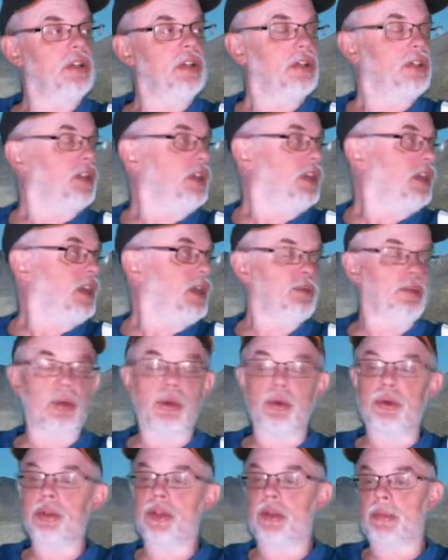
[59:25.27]
Because he keeps
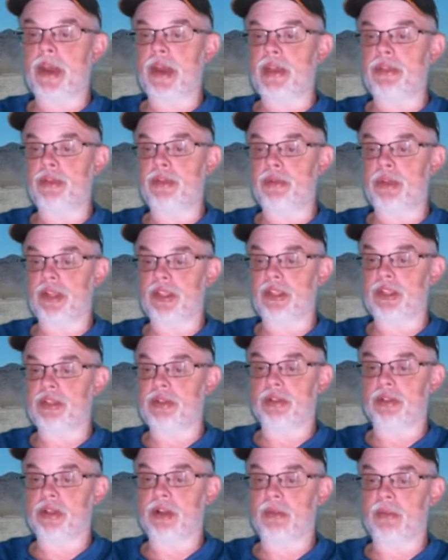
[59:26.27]
going to the bathroom like she's
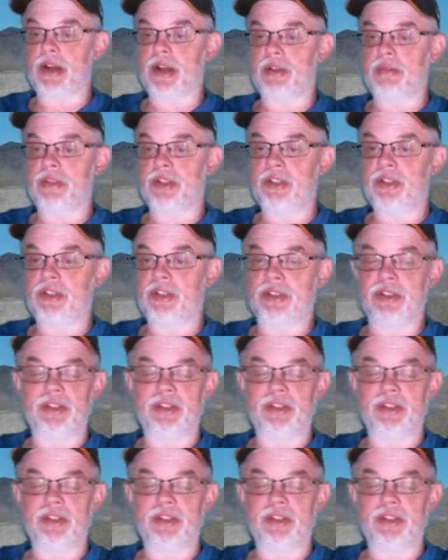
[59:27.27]
going to come out of it.